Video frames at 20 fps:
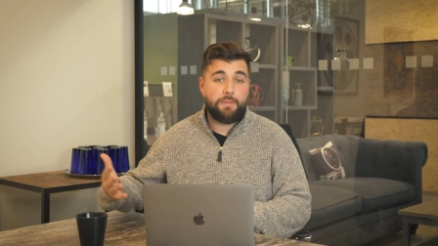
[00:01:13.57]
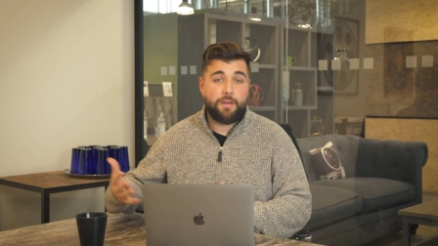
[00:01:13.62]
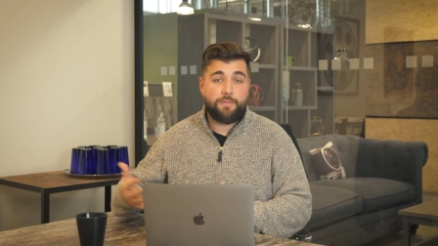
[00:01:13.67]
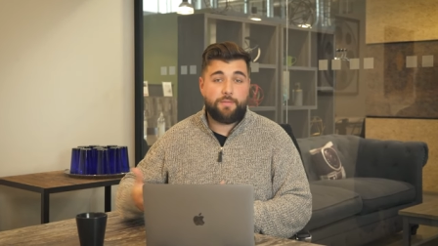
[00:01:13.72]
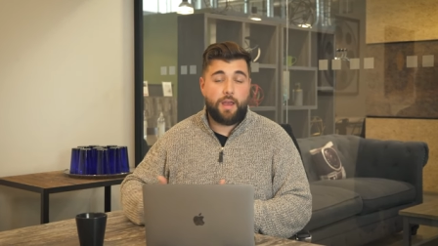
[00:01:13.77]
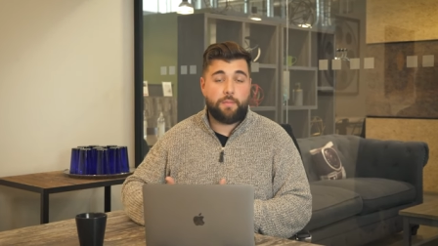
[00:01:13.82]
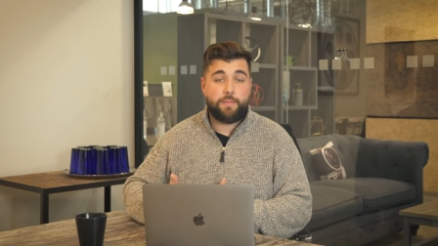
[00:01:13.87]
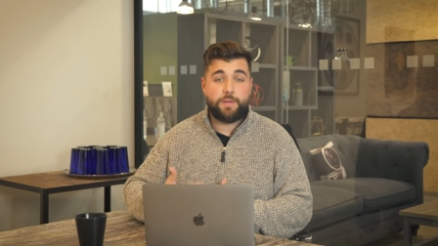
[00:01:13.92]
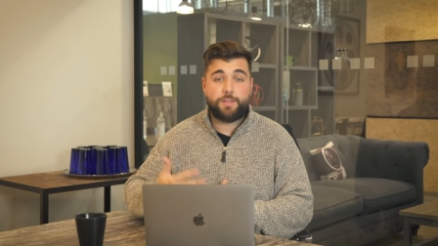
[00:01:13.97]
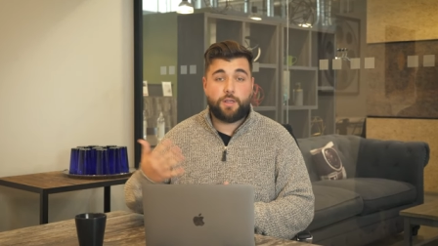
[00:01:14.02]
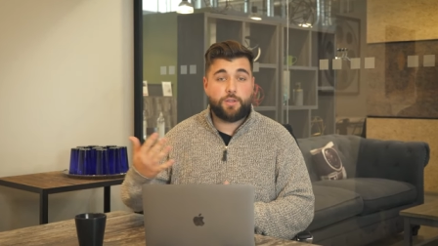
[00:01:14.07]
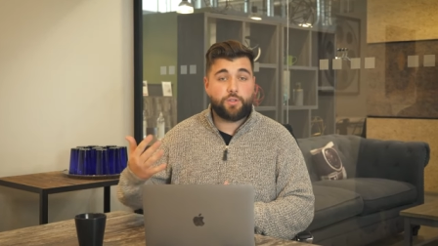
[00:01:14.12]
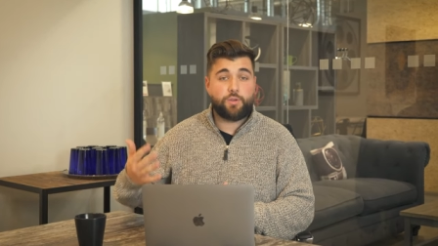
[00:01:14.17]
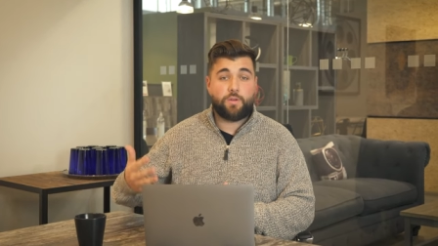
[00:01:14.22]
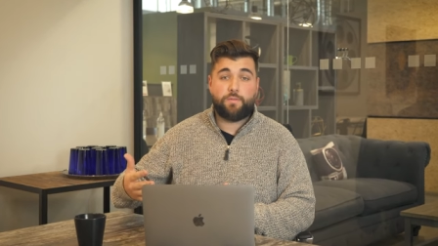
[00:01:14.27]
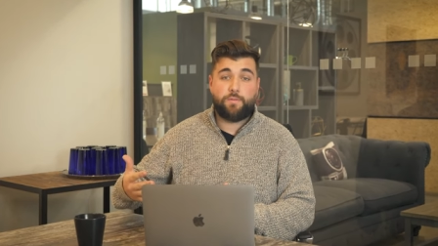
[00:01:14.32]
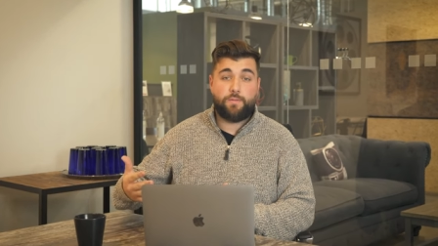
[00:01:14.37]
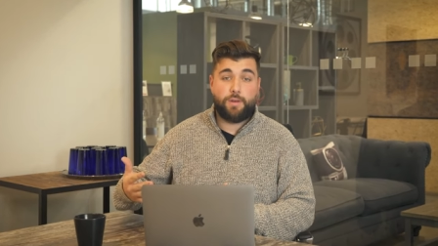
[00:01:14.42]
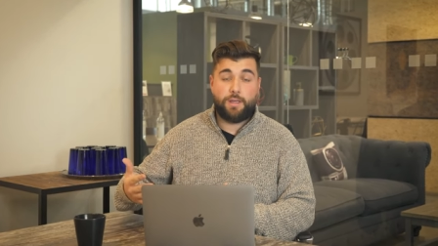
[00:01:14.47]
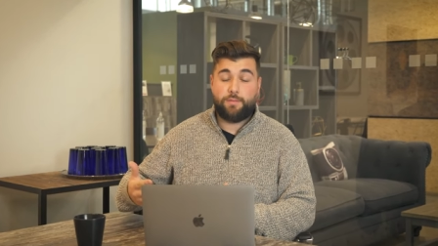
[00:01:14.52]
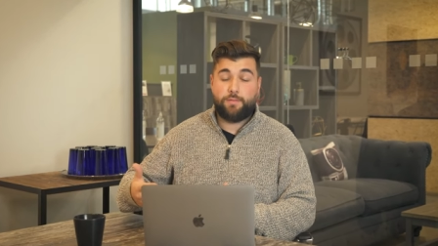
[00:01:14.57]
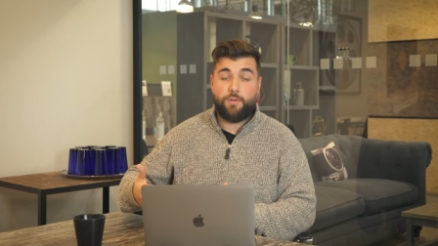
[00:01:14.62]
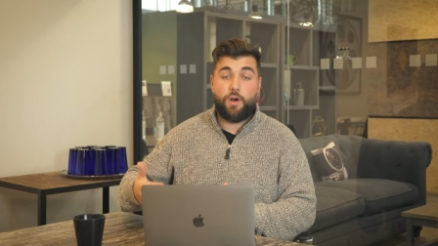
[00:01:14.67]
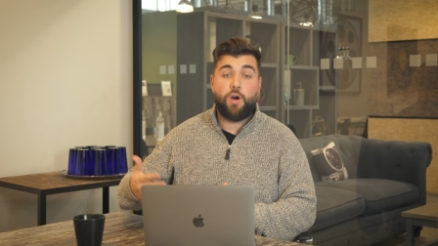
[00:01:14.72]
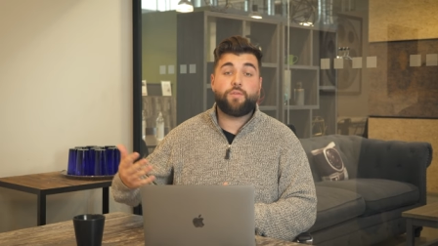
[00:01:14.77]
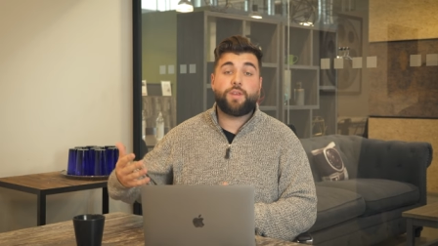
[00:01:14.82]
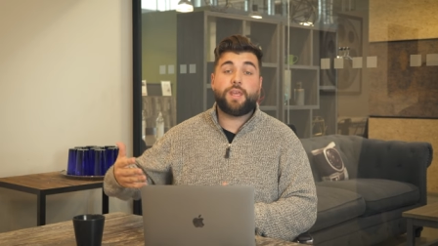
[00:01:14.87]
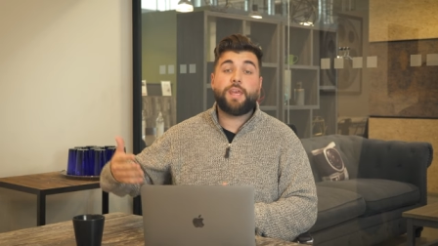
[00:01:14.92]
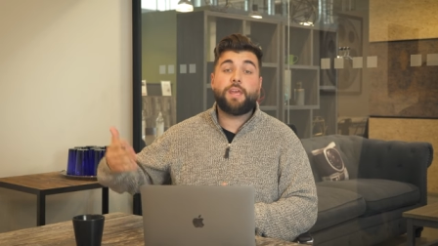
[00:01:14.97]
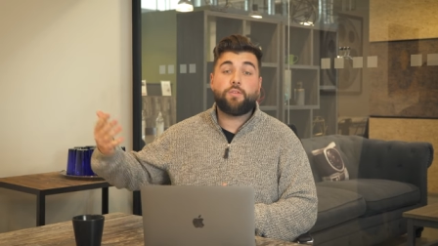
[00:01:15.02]
My family's also
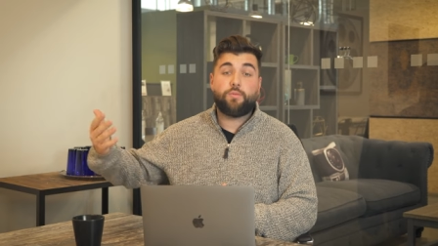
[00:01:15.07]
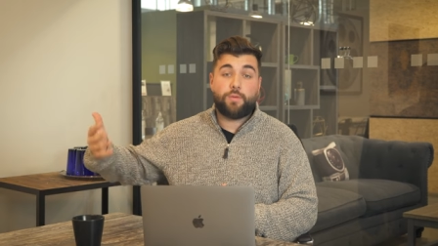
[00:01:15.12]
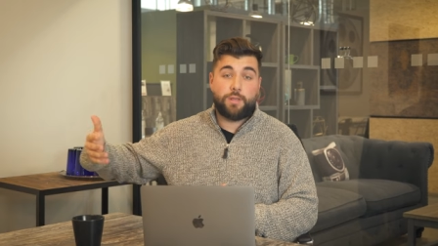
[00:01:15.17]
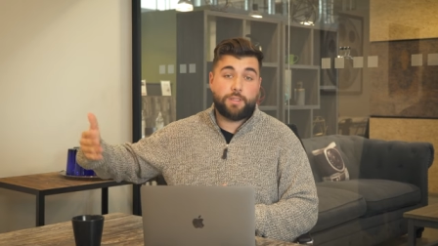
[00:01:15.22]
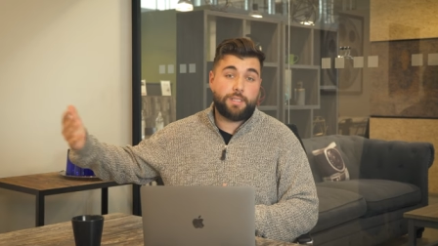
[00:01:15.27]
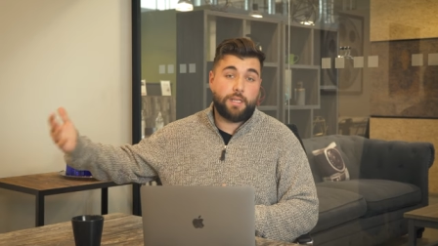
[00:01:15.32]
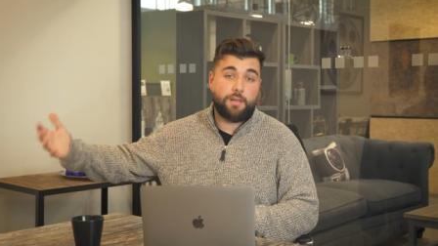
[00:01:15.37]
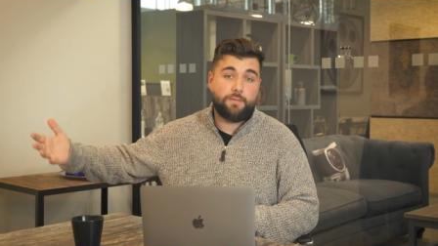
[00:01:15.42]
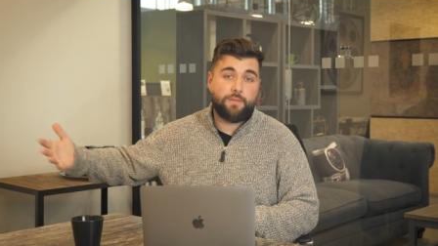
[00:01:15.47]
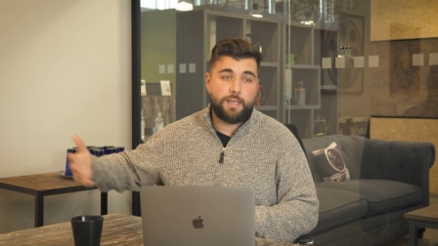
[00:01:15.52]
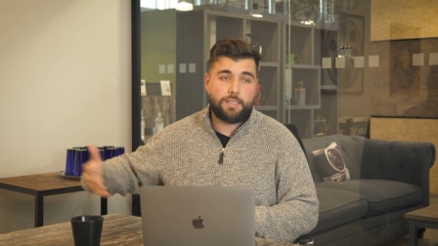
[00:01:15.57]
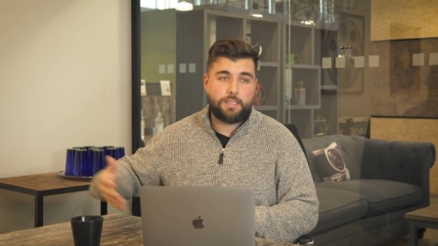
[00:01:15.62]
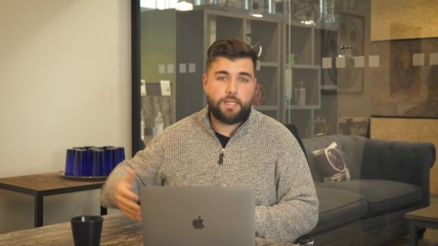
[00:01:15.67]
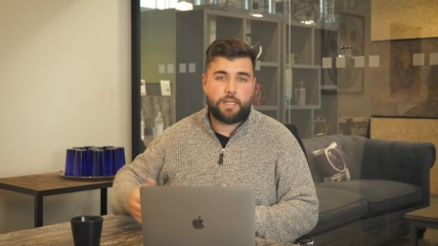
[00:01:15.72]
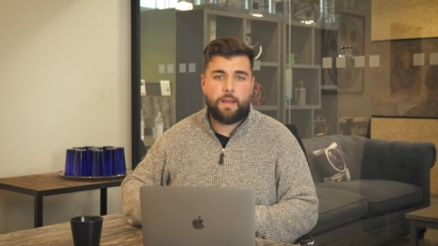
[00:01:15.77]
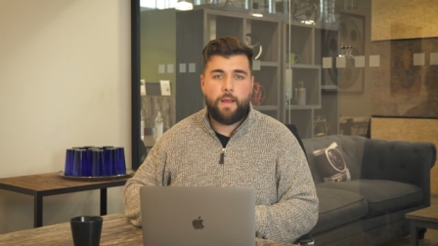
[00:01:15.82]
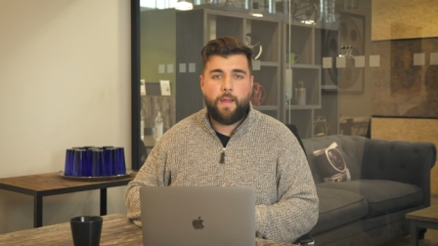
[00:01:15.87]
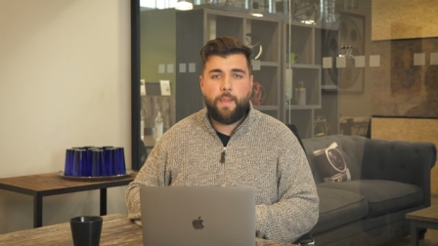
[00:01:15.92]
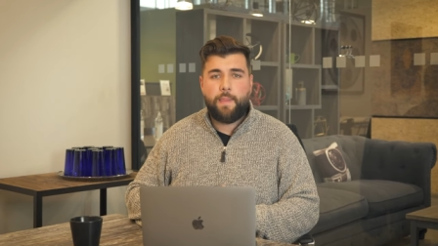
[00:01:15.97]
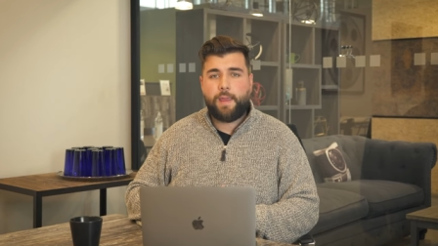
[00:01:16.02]
involved in real estate investing.